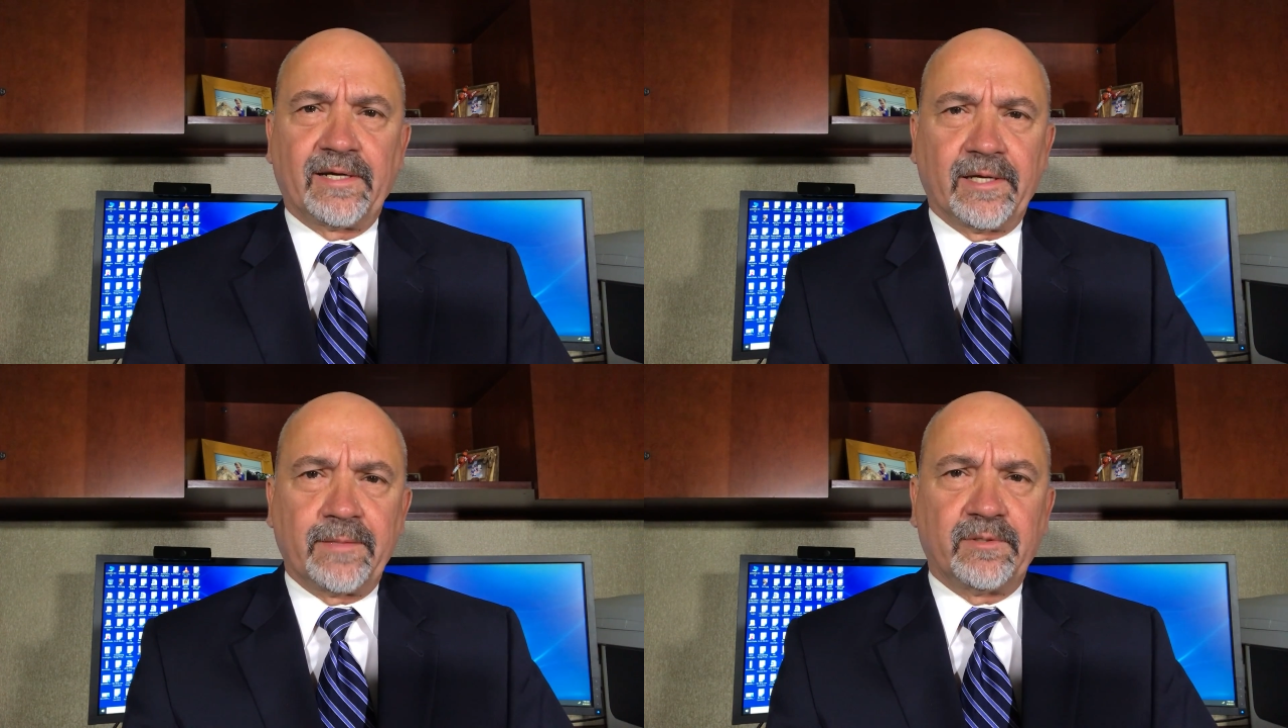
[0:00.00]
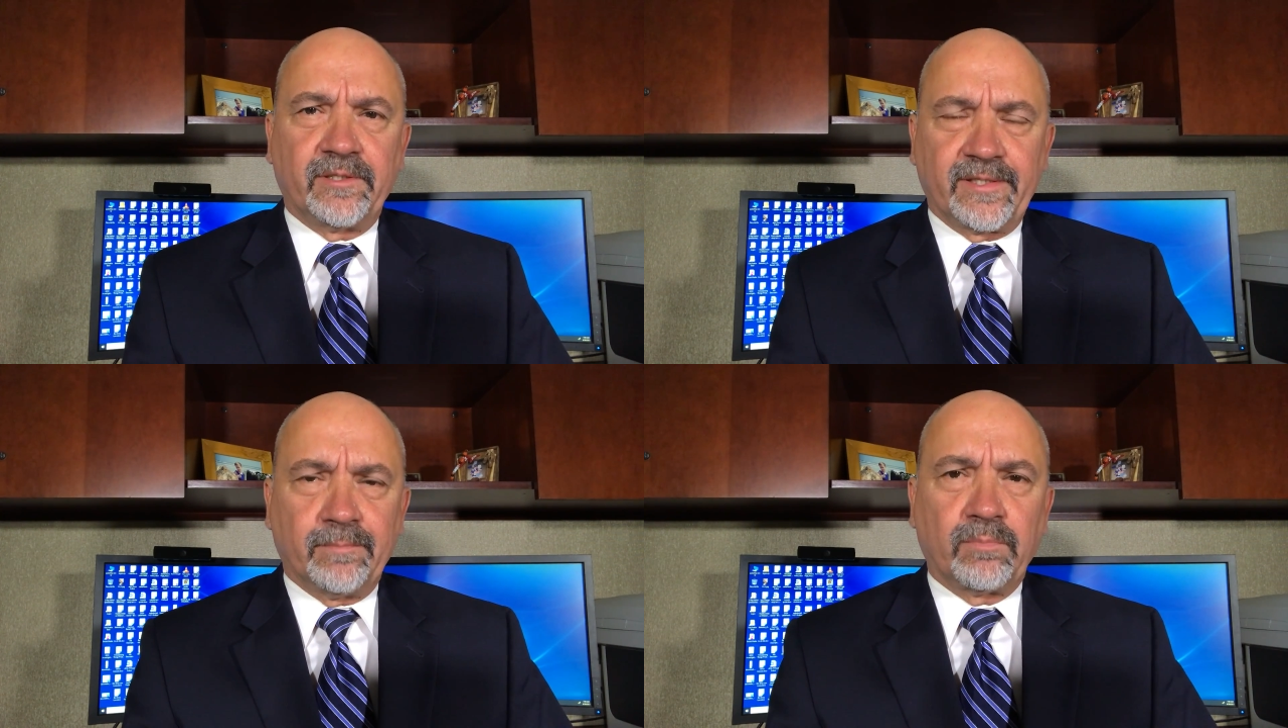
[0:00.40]
labor
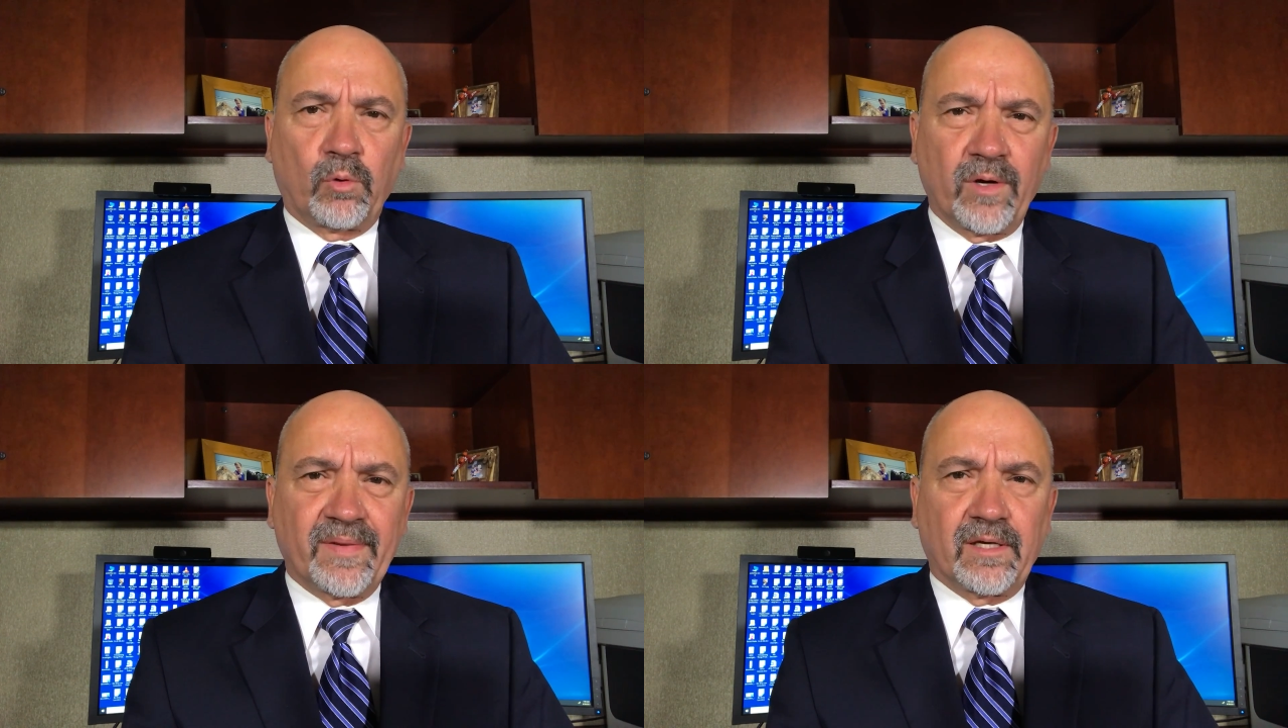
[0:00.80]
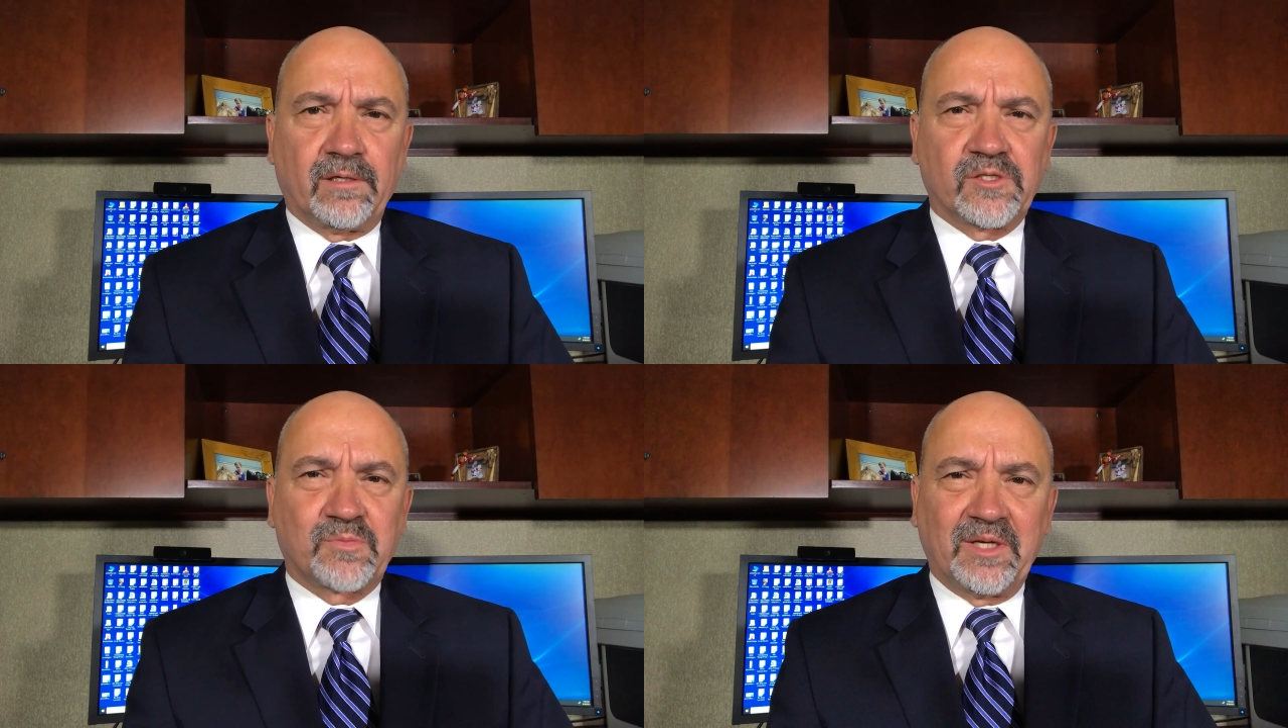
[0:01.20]
and employment
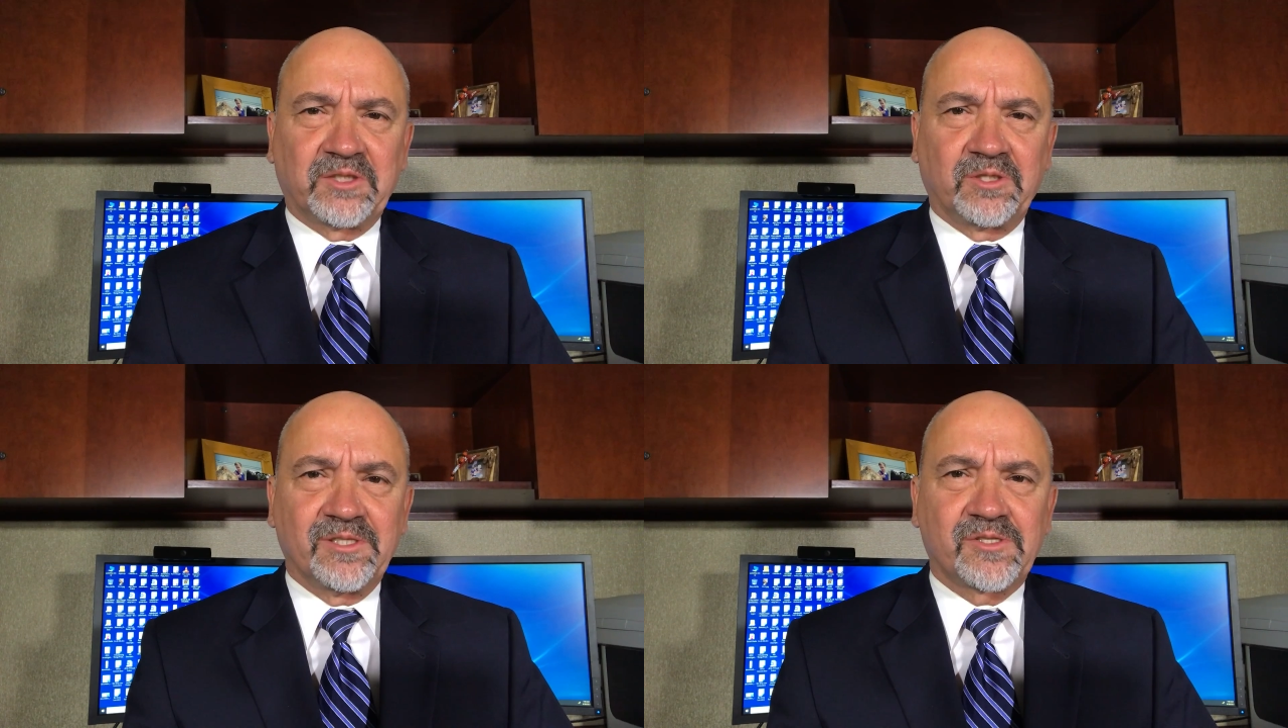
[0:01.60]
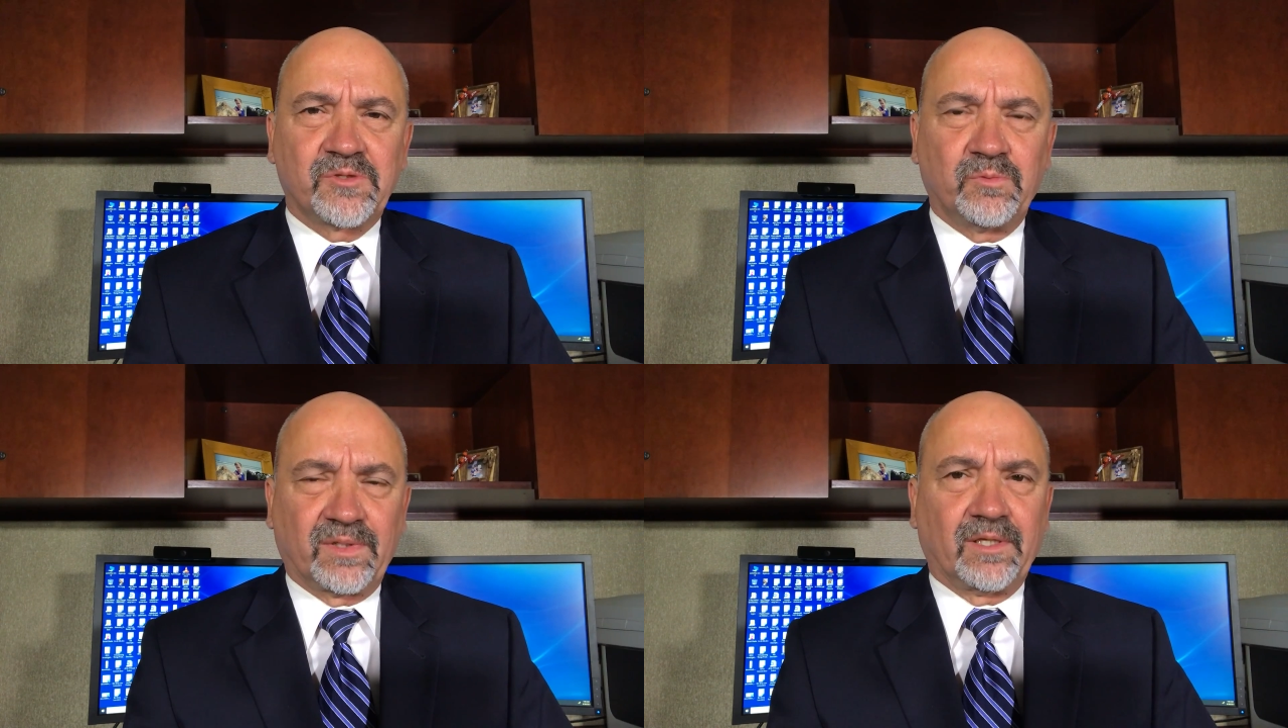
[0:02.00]
law specialist
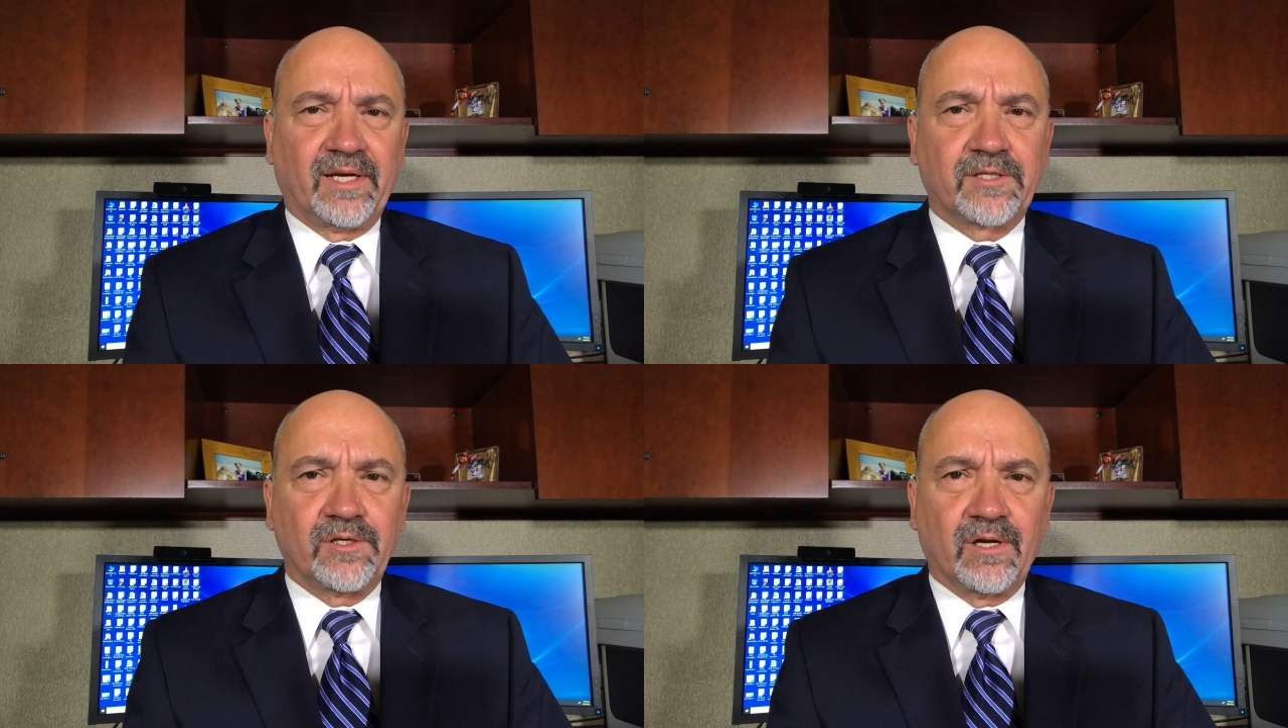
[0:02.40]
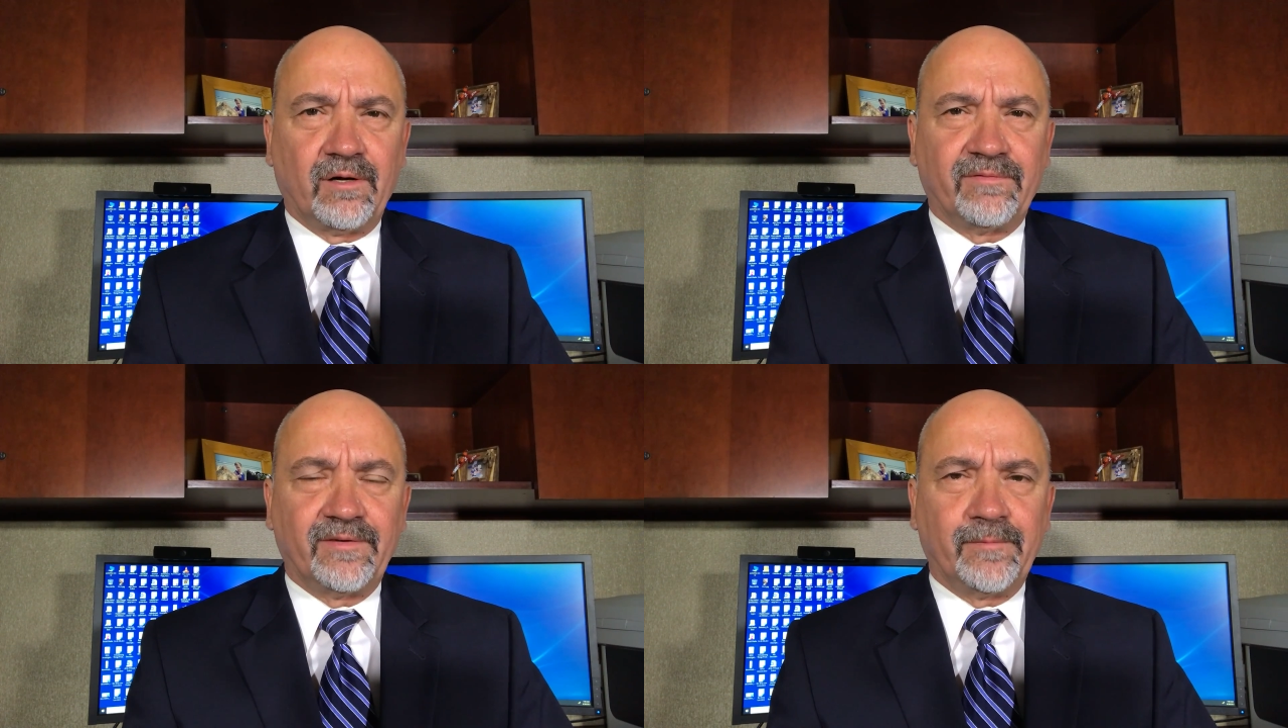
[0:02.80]
with Elector Law
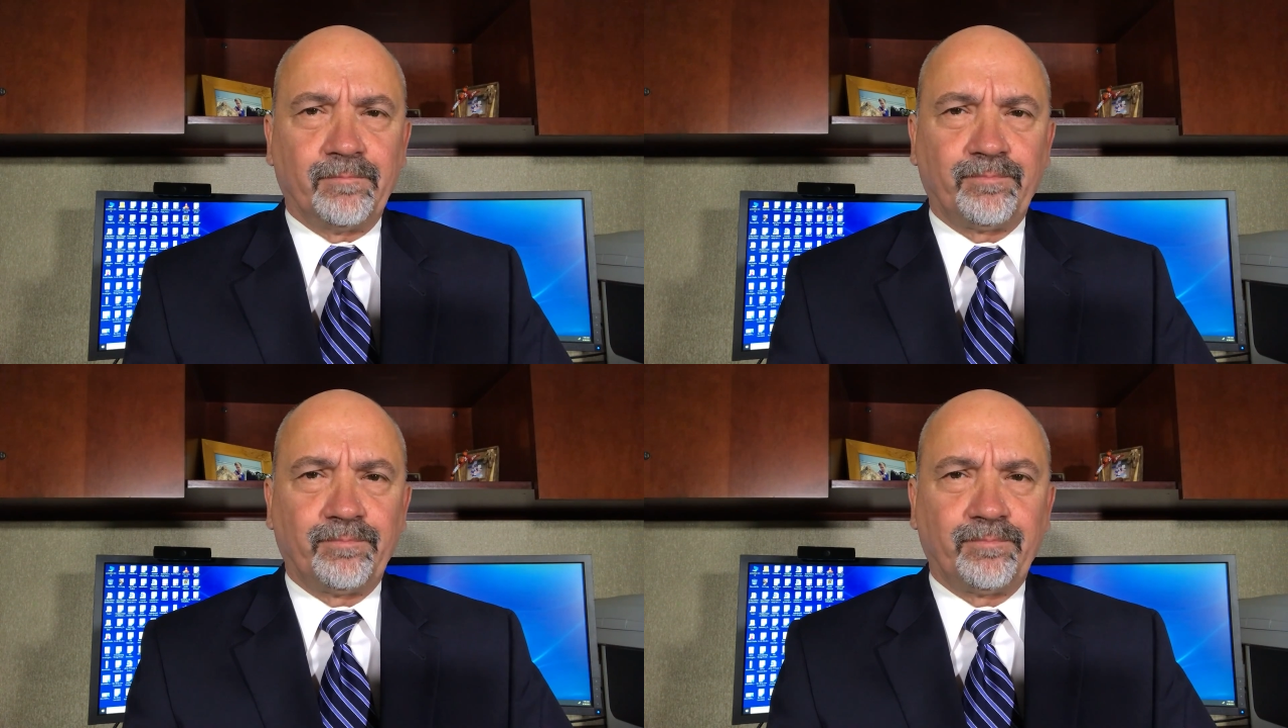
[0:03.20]
Firm.